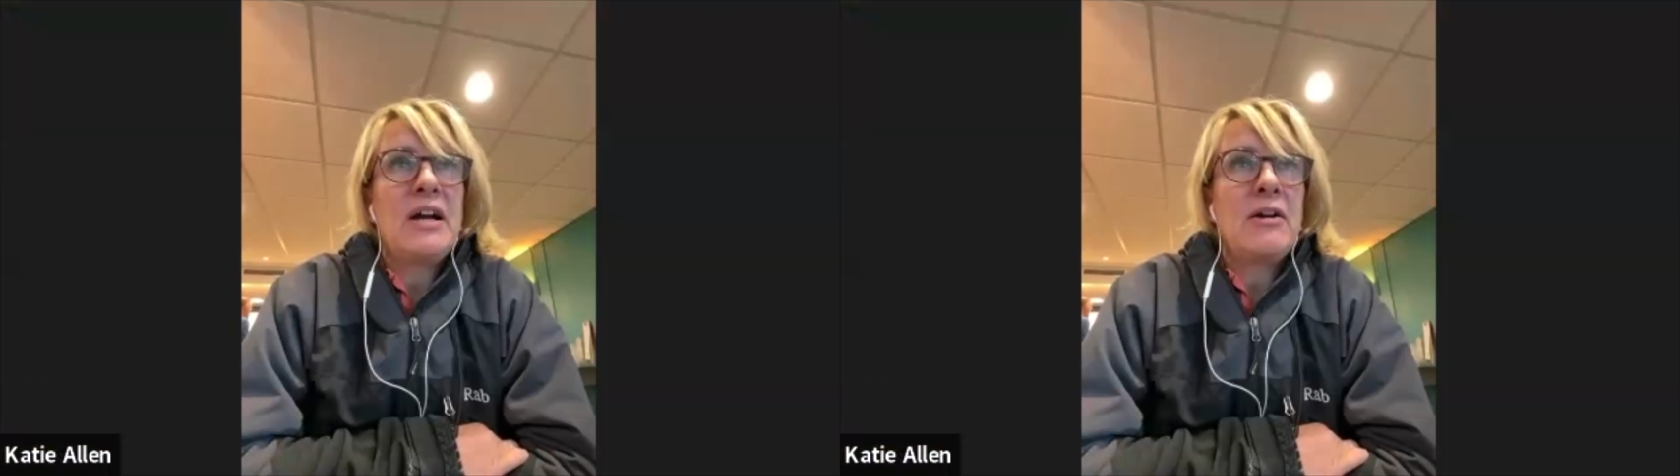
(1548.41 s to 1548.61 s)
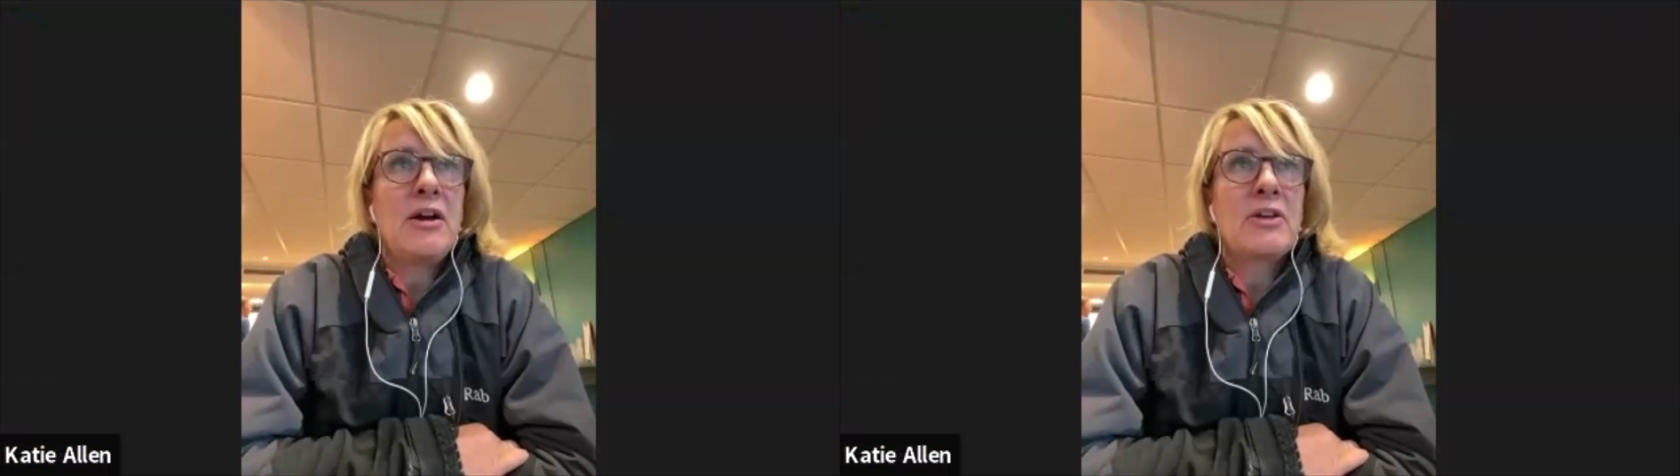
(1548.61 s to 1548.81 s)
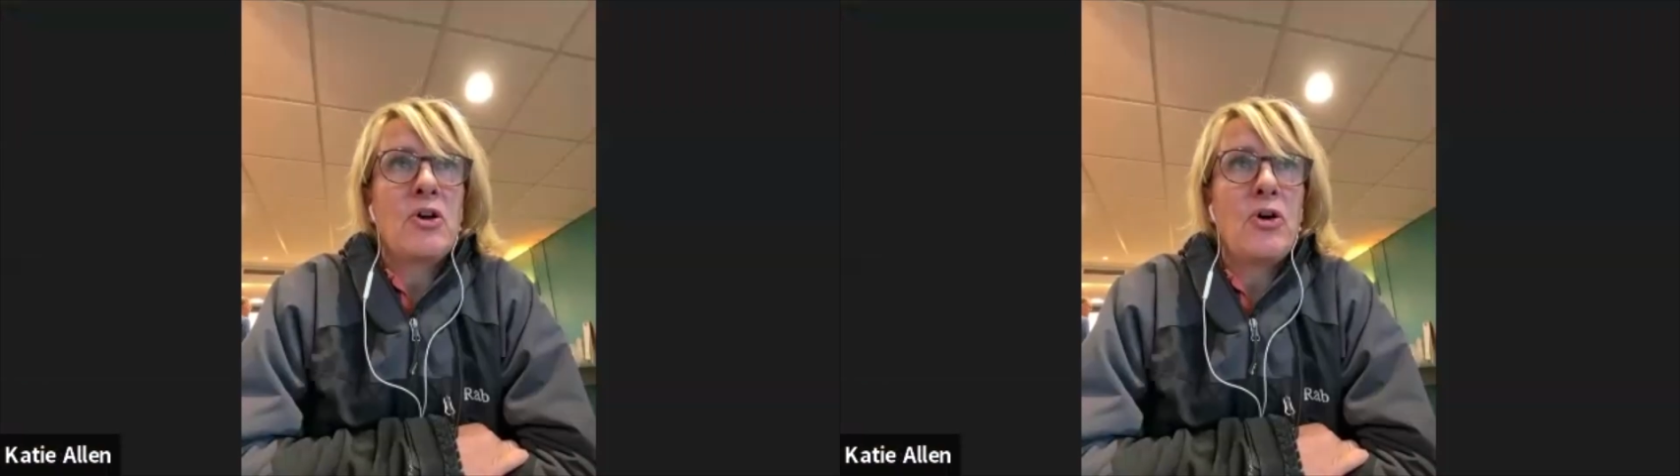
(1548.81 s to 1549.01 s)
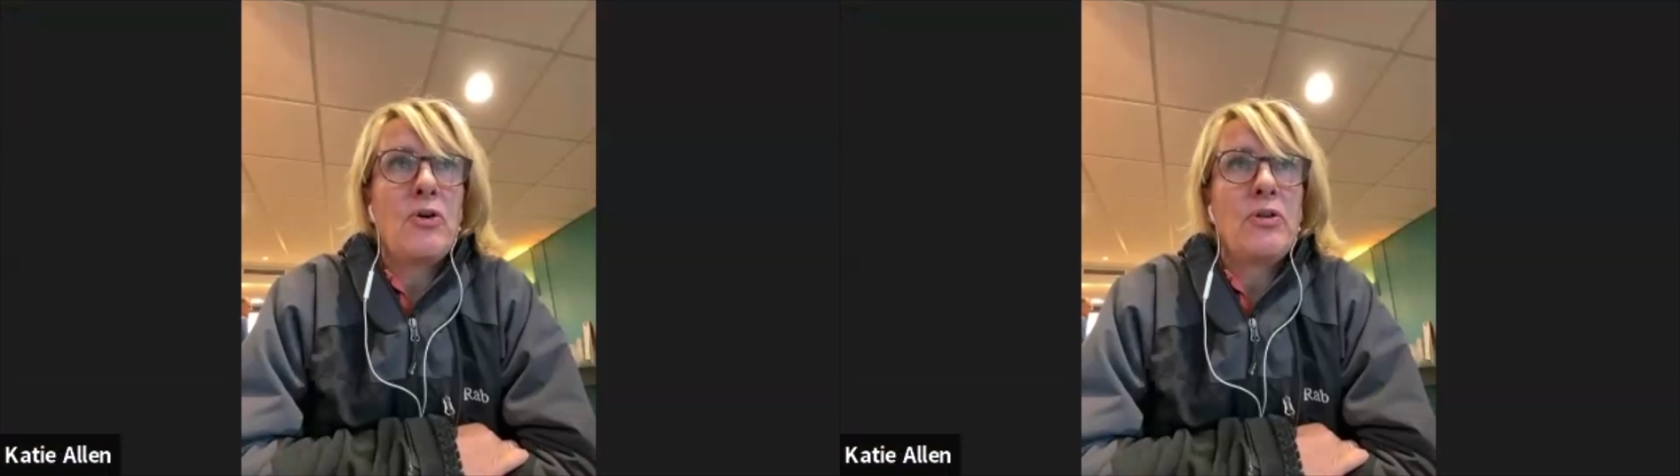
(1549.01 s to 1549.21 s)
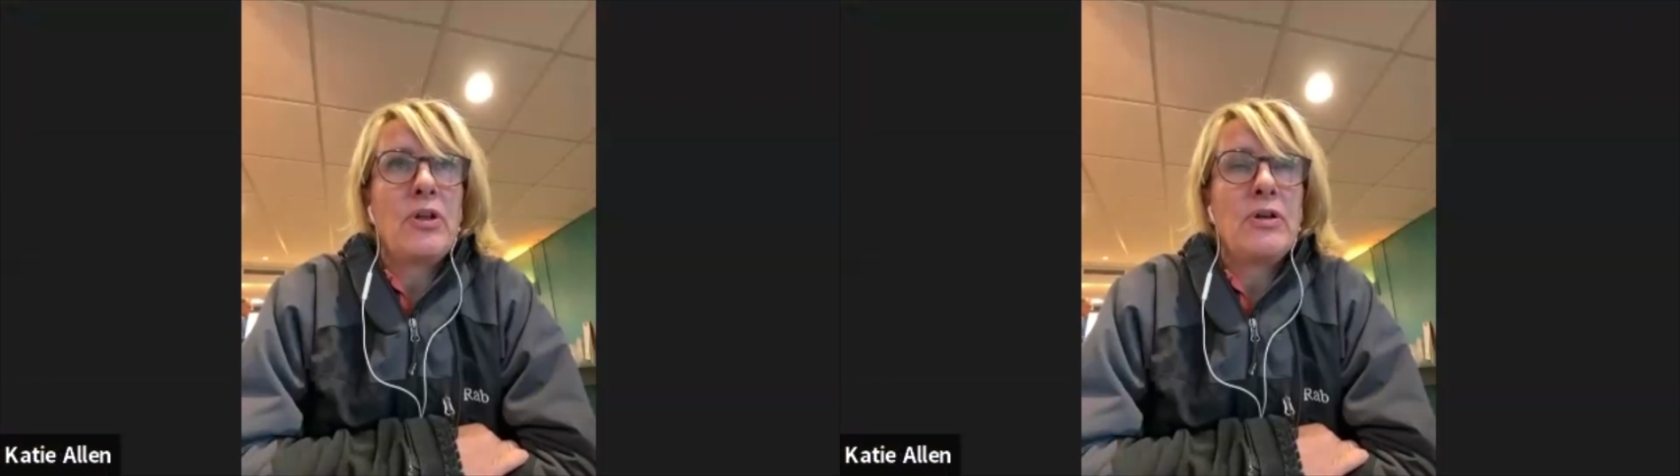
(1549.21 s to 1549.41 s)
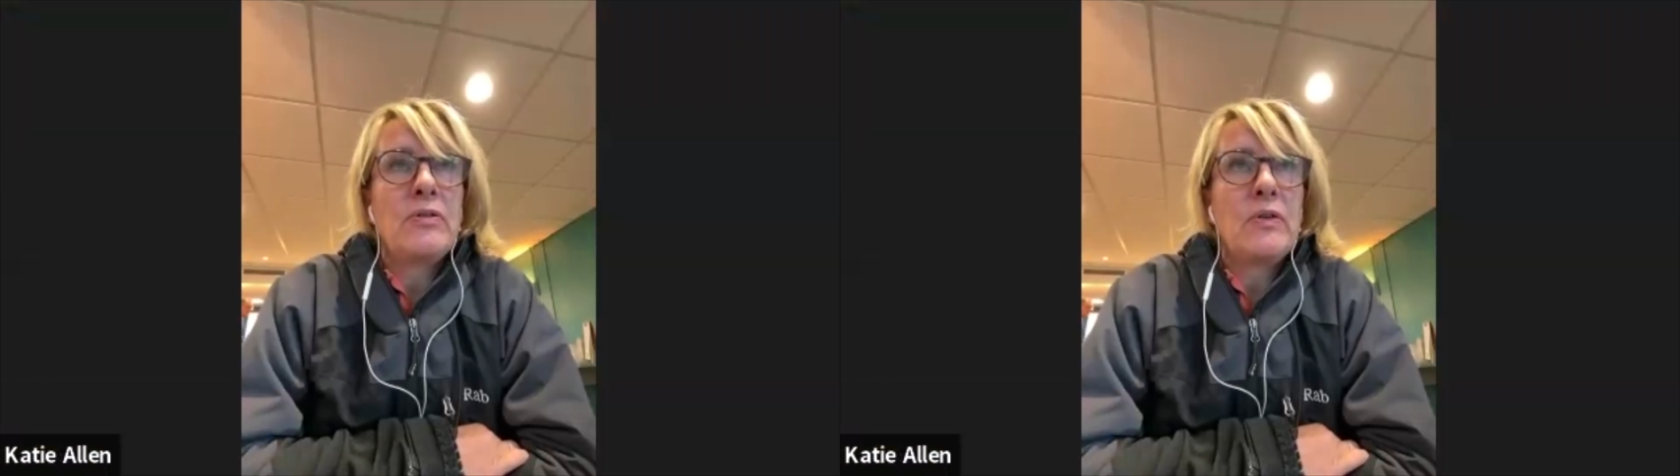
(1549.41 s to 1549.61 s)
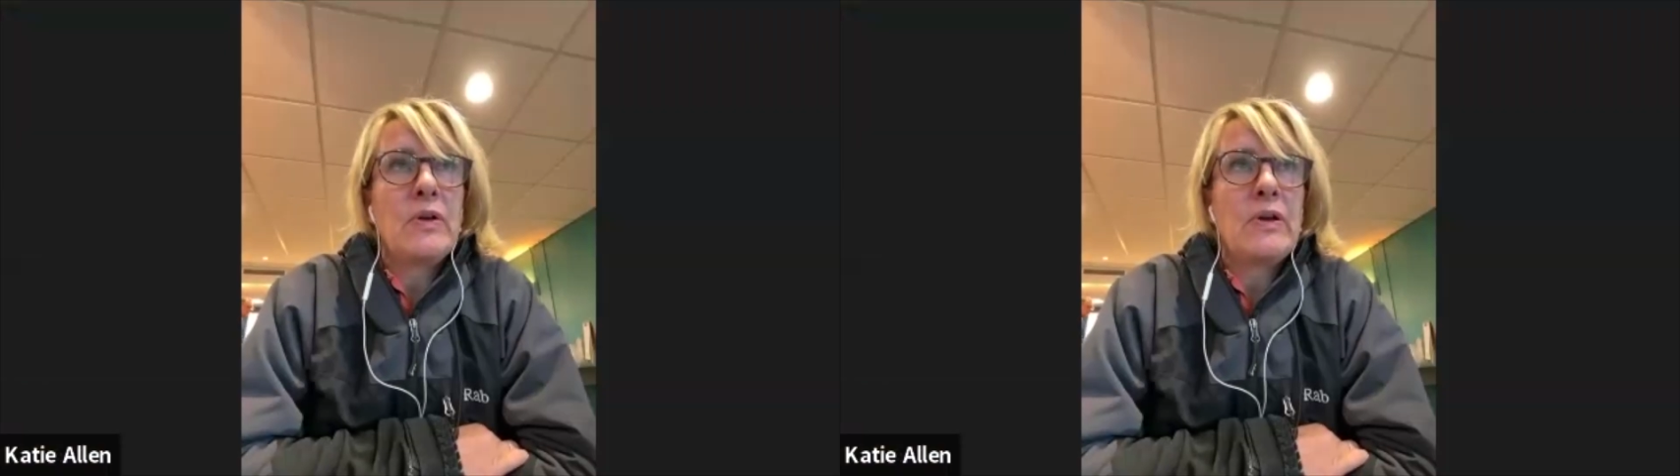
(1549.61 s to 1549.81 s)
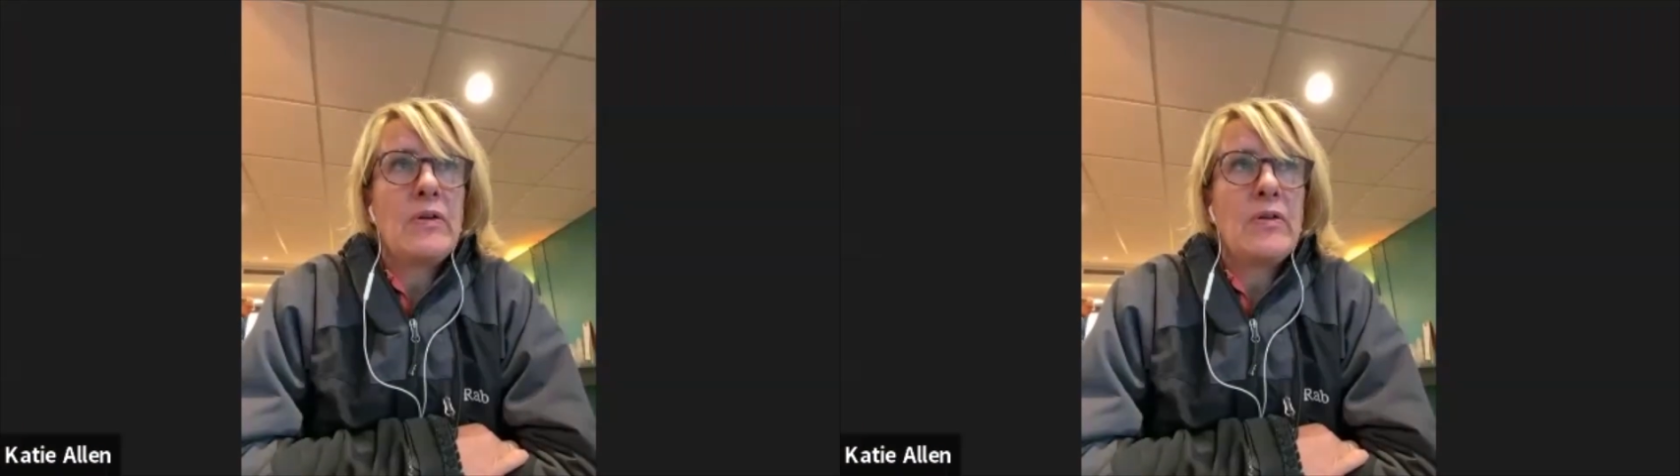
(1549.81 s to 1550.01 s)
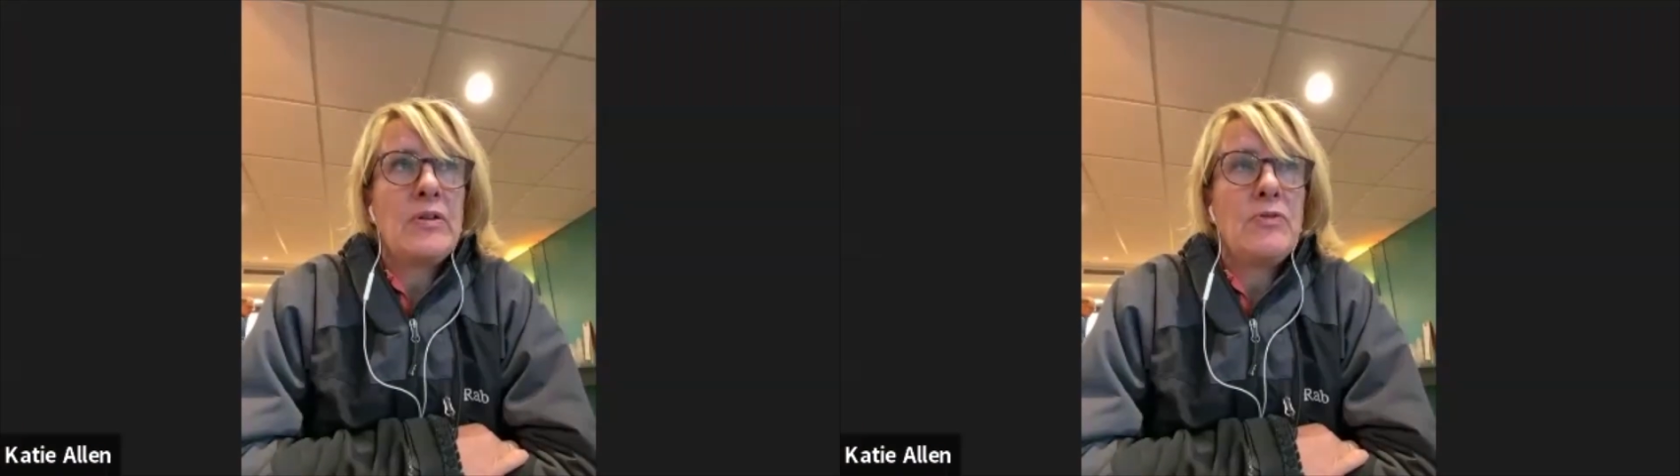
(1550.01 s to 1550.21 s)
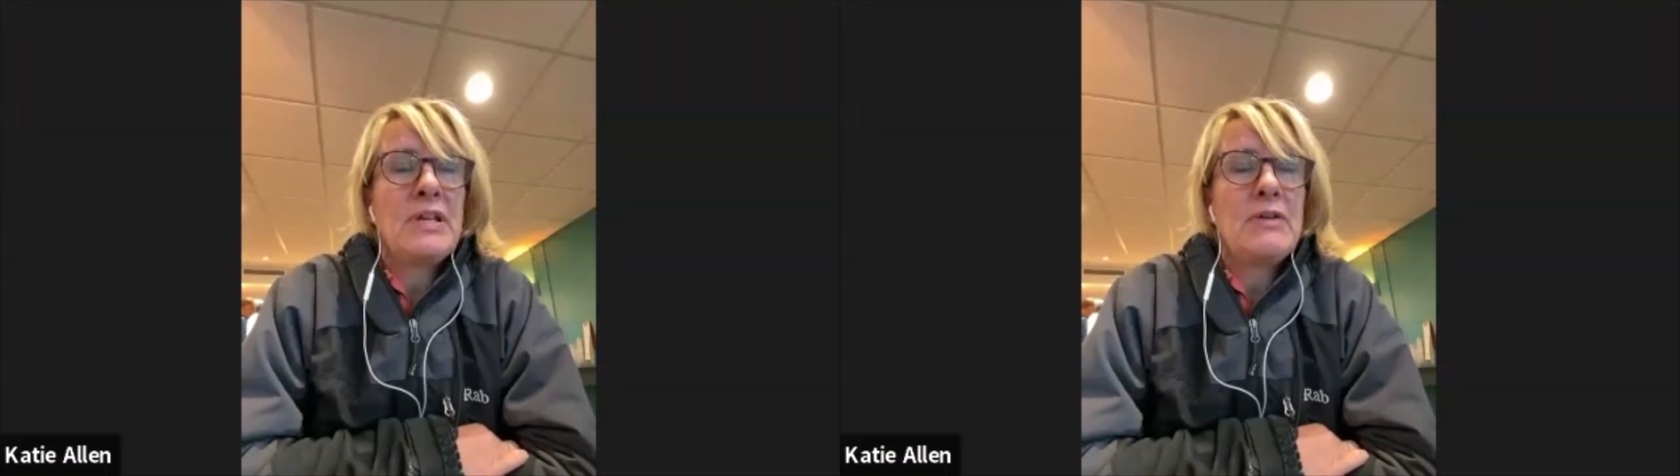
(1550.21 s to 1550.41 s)
I can't,
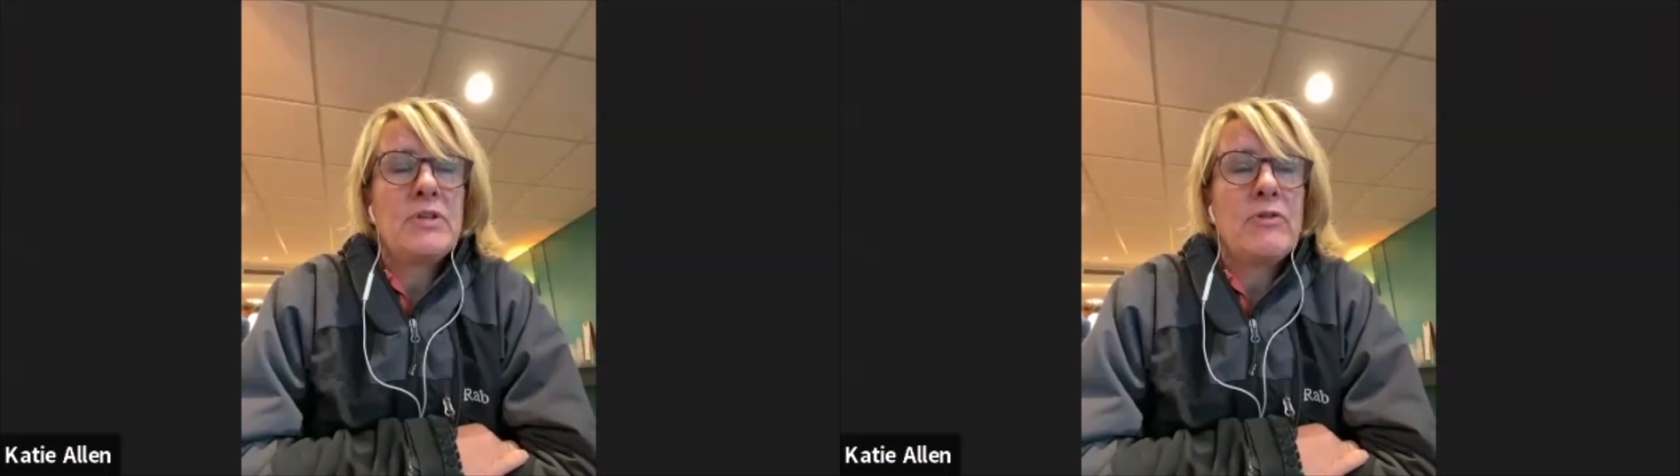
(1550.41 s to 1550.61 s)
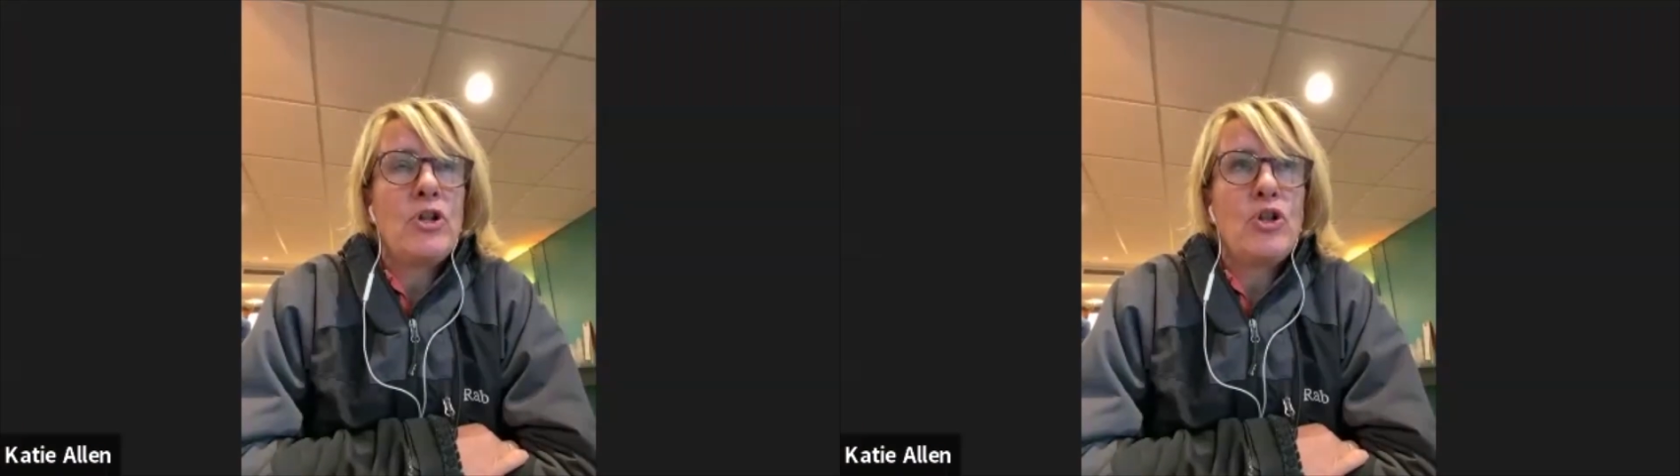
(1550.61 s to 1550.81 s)
there are